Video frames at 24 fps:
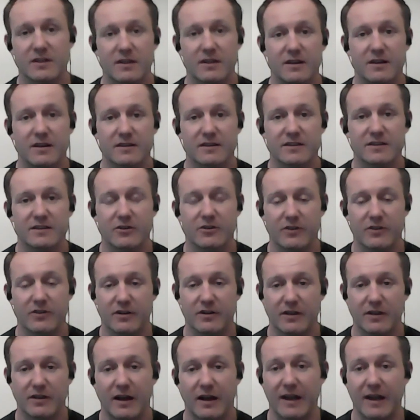consider
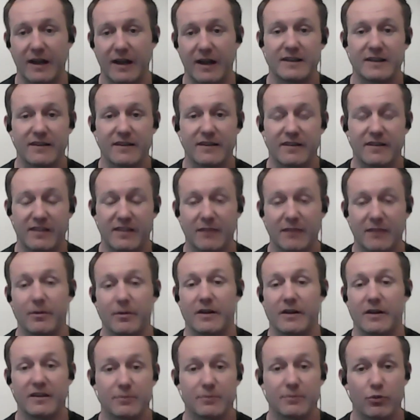a high intensity thing, but
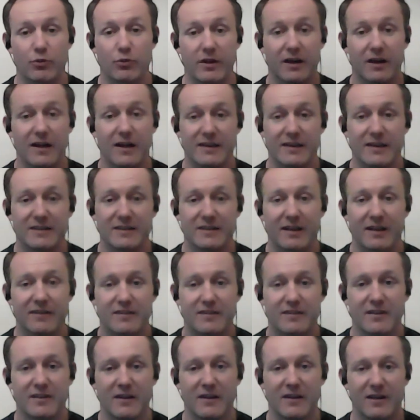it is pretty high
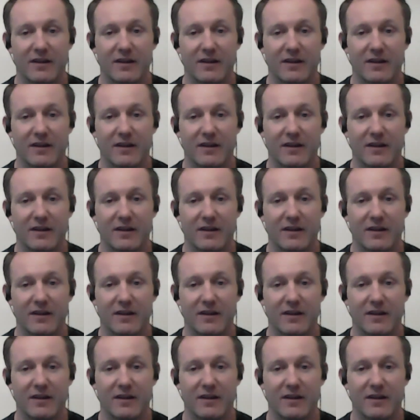intense.